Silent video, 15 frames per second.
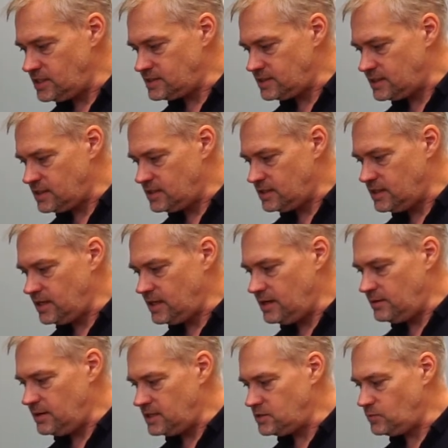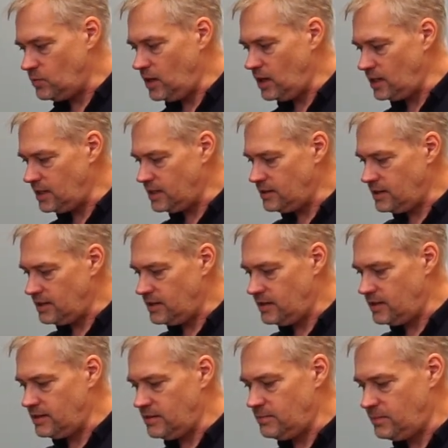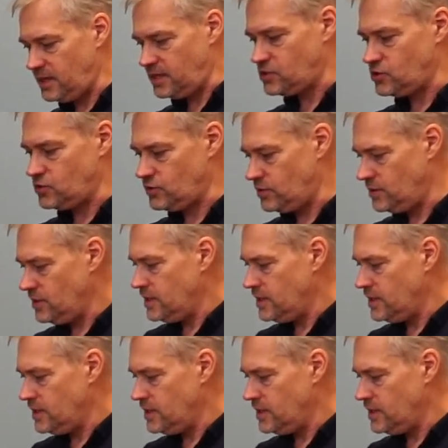is as well in the picture